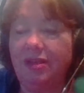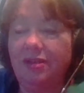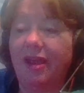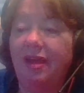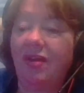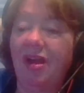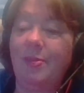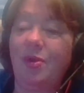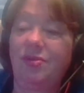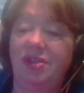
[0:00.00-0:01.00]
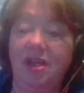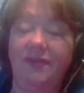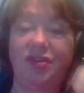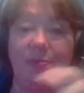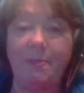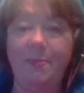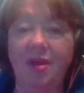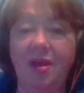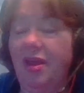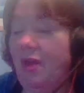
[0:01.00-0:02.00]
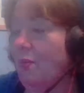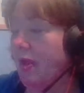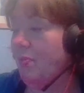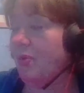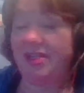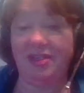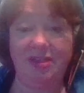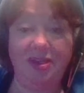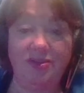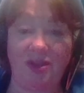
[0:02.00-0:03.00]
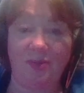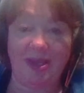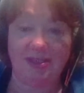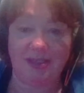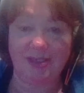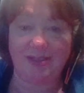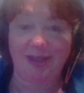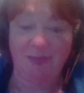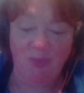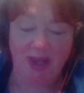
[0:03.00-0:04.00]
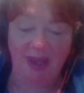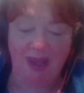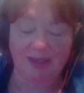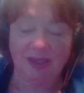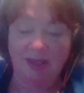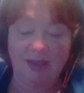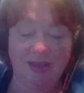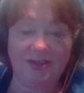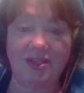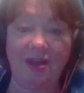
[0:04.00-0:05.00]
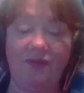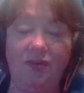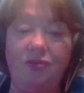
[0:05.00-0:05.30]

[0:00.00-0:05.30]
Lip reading: Now, I'm old enough to remember when we didn't use Oasis and we had several